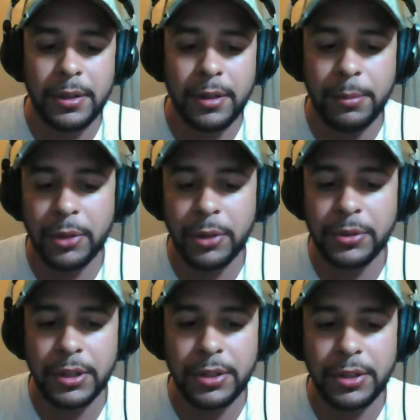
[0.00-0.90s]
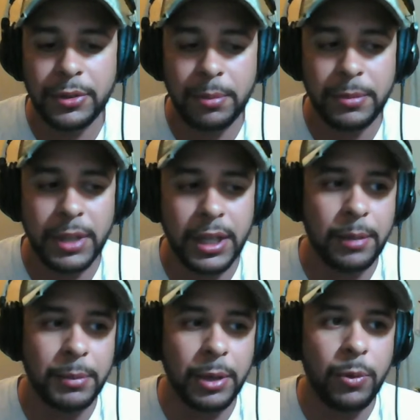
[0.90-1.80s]
I'm hosting the show, so I'm not
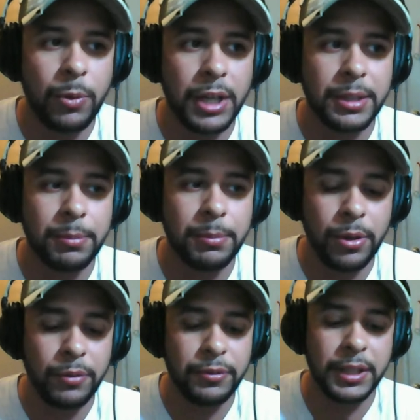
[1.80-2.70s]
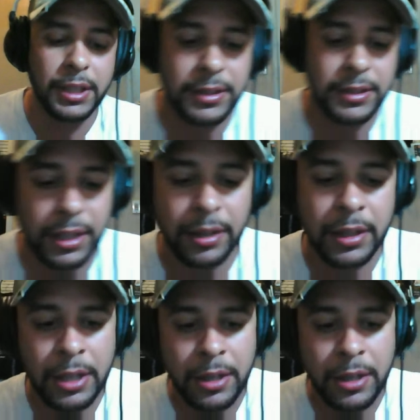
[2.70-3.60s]
I'm not watching it, but hopefully it is there.
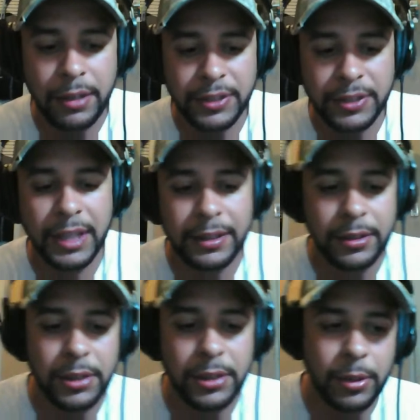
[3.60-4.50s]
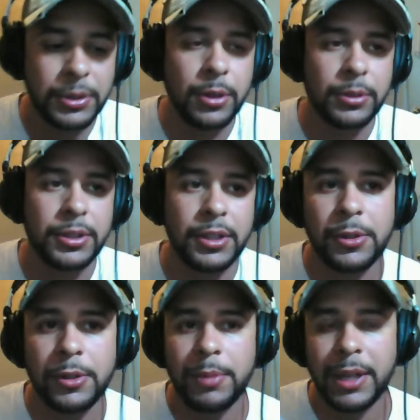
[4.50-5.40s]
If it's not there, you can always go to the
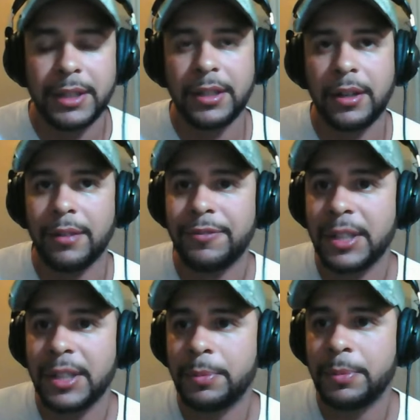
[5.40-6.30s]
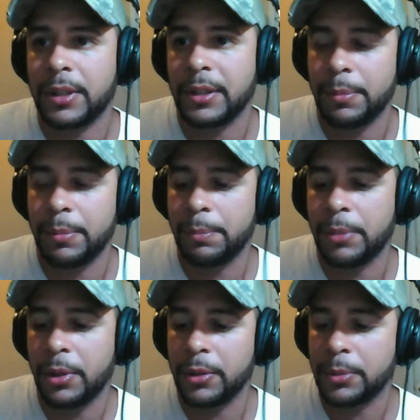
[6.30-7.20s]
Shooter's Mindset on Facebook. There'll be a
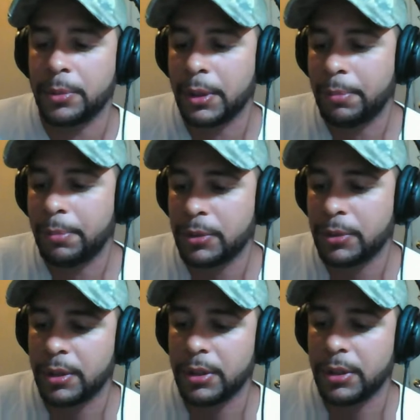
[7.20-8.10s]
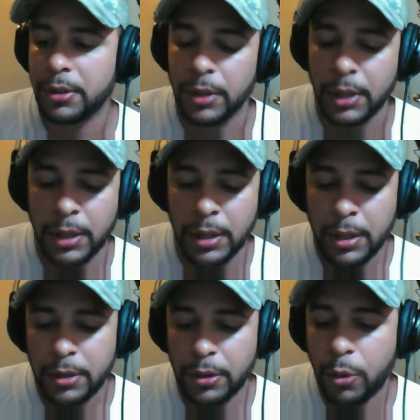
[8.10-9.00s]
post where you can post your your,
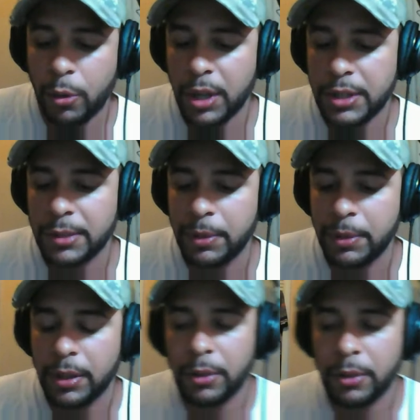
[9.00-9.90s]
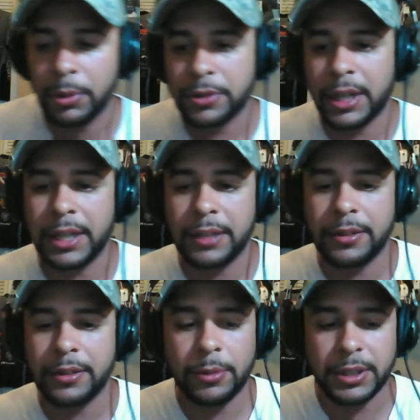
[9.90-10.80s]
your questions below. We'll try to get
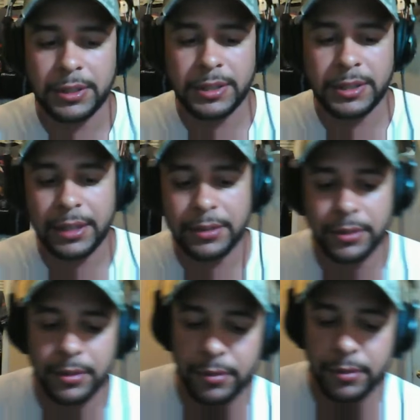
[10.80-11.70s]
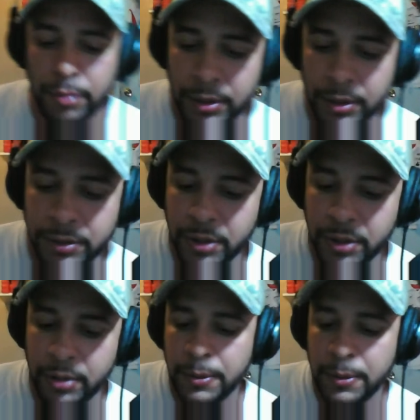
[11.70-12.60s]
those questions answered throughout the show.